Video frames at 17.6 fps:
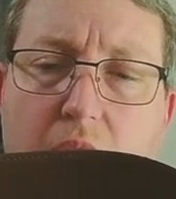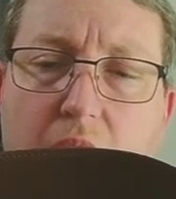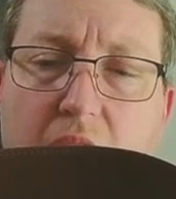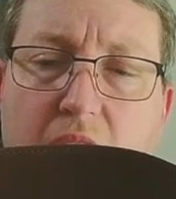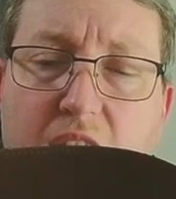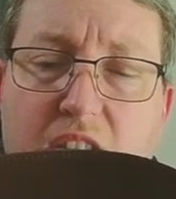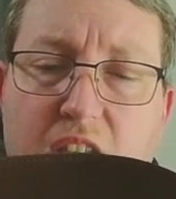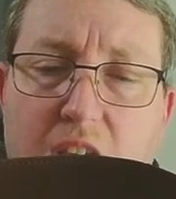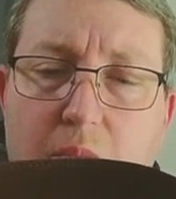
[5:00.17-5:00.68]

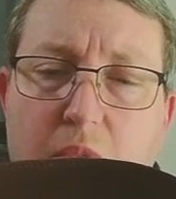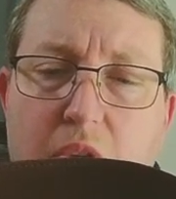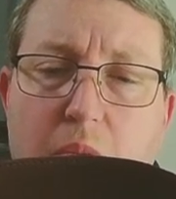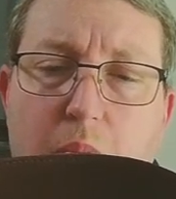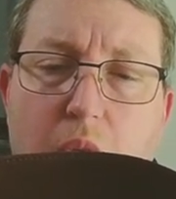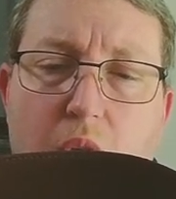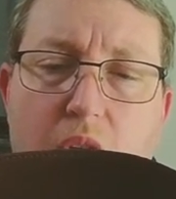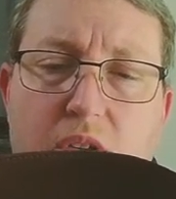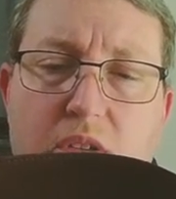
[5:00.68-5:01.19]
He set me
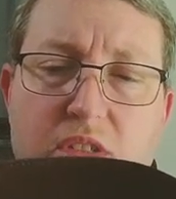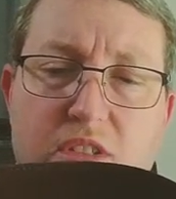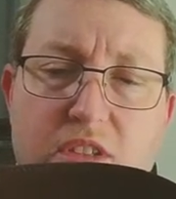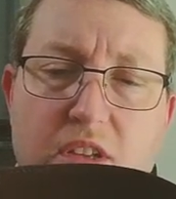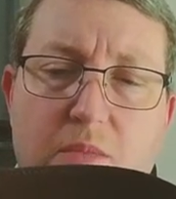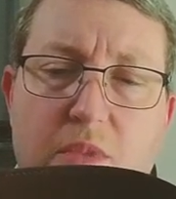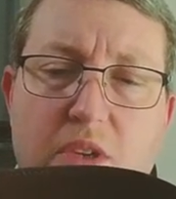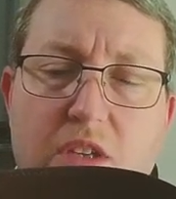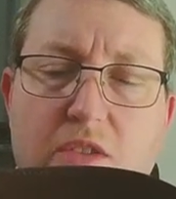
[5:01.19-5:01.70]
apart and
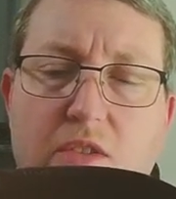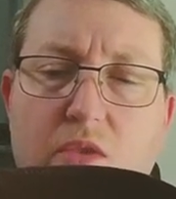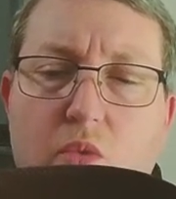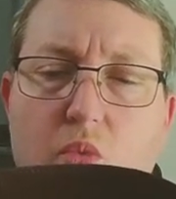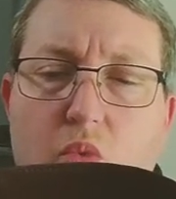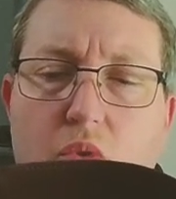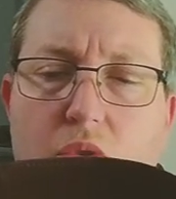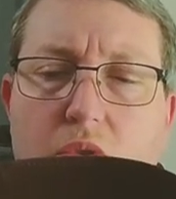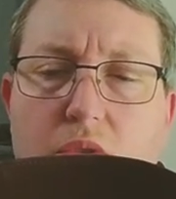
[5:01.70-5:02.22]
sent me into the
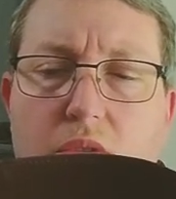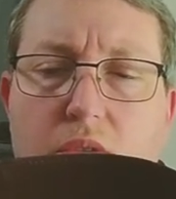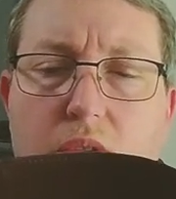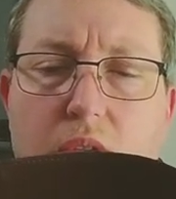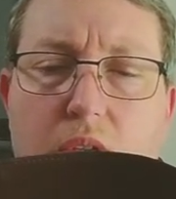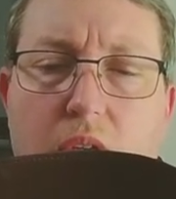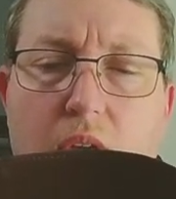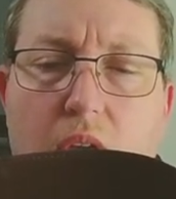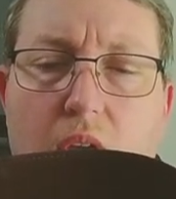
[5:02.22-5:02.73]
world.
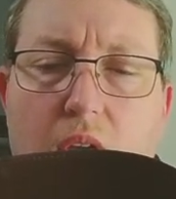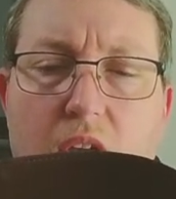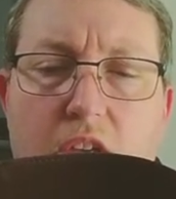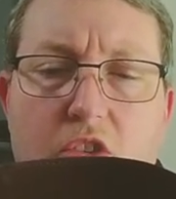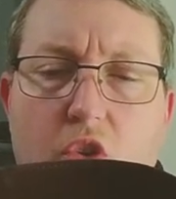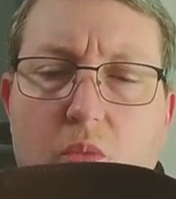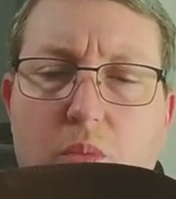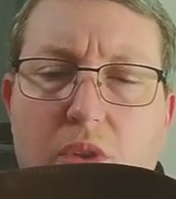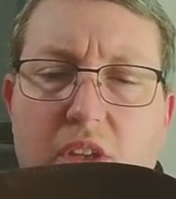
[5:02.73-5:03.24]

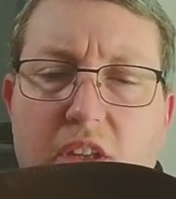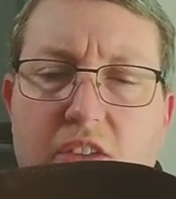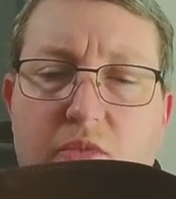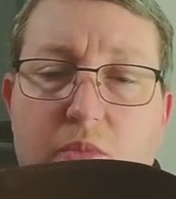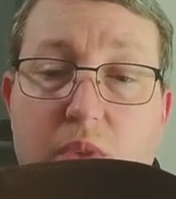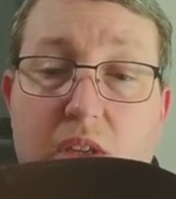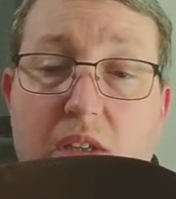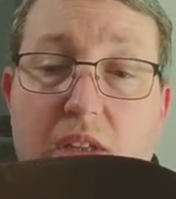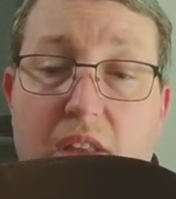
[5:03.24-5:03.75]
Don't believe
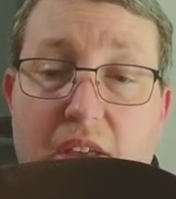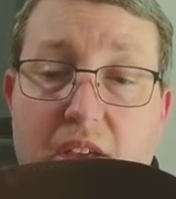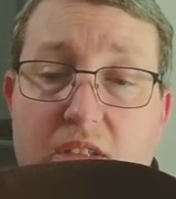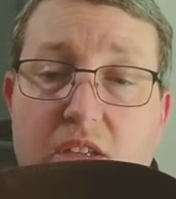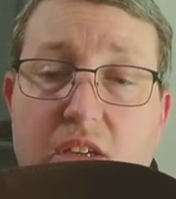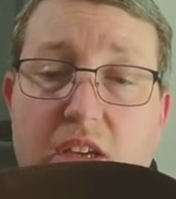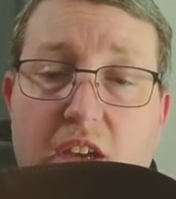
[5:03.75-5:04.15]
me unless I